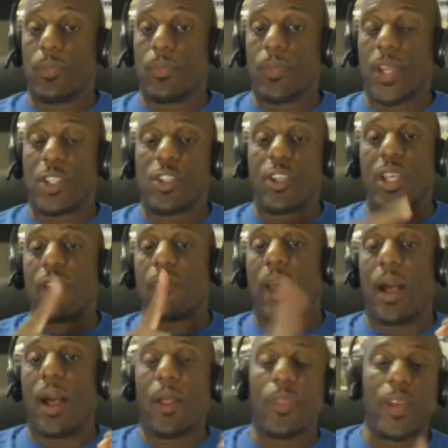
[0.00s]
that you live
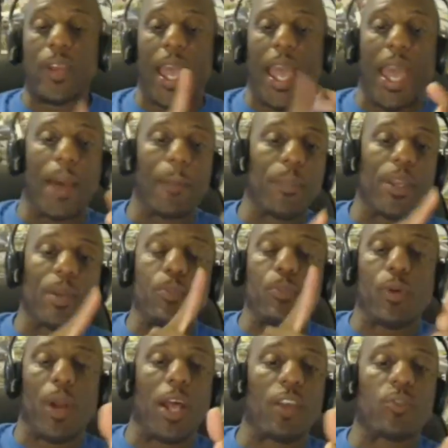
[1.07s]
healthy, happy,
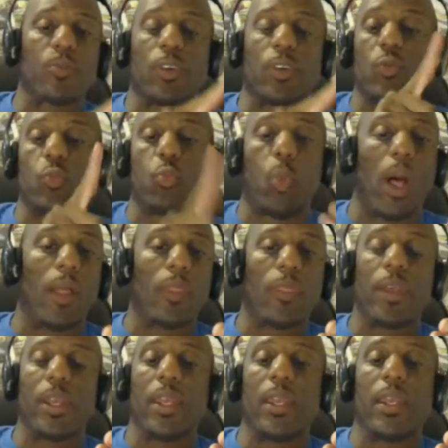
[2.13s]
prosperous,
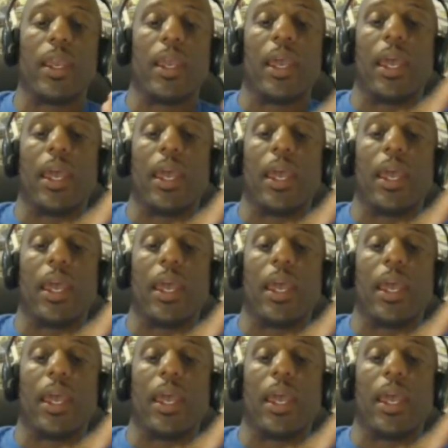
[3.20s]
wealthy,